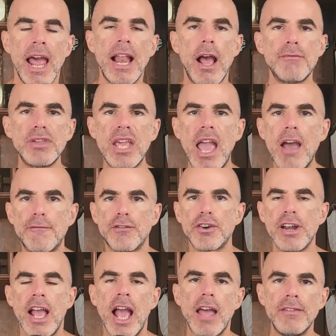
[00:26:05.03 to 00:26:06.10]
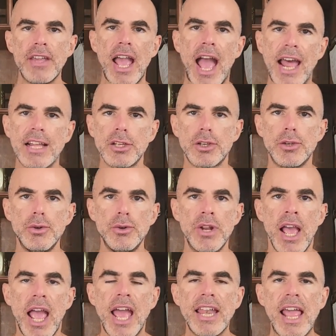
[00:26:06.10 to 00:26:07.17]
and have the effort and the
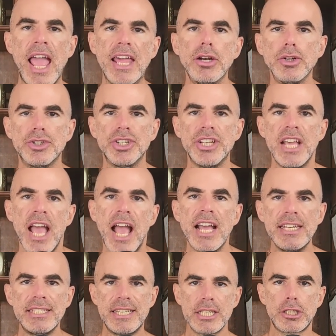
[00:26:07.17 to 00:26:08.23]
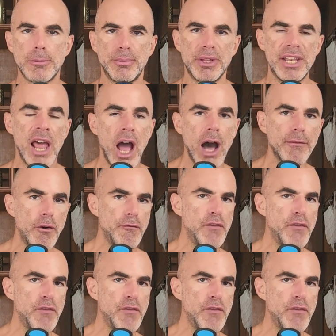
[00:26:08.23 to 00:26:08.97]
attitude and energy and discipline of a